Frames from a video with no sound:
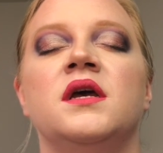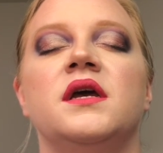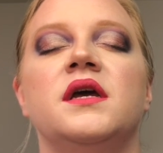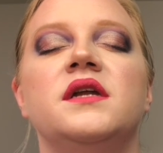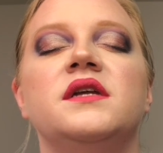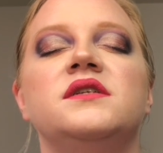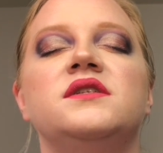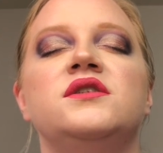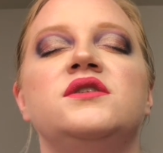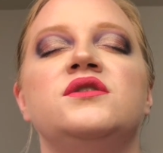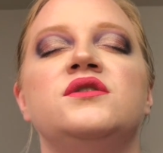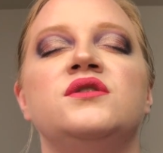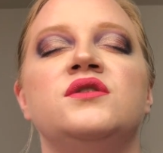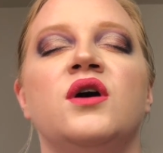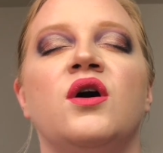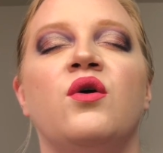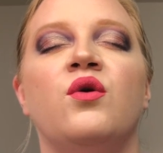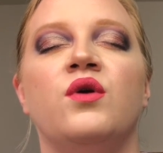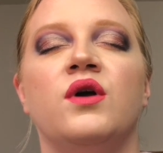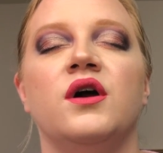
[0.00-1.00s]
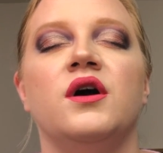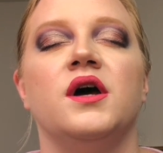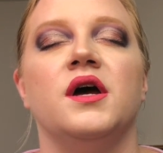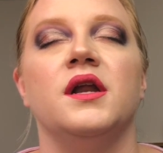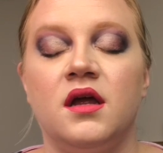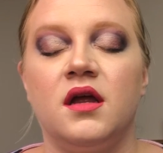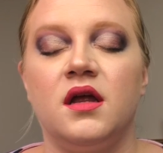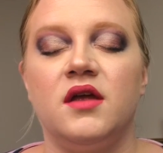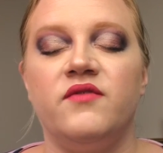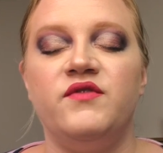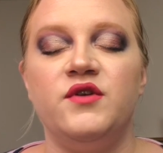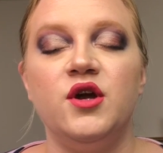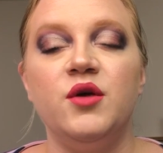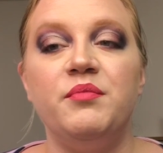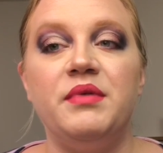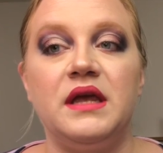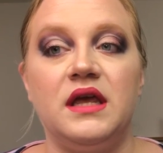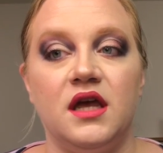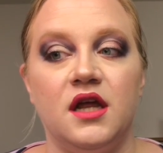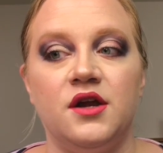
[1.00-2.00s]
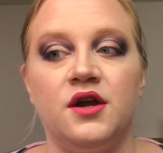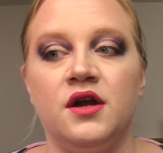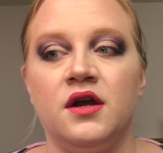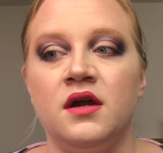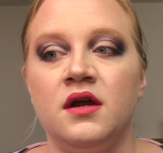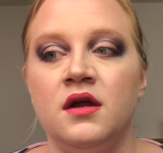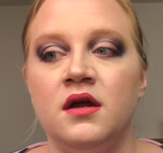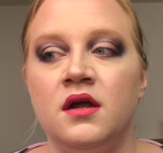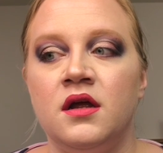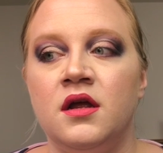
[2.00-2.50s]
it is so good. If you're a beginner,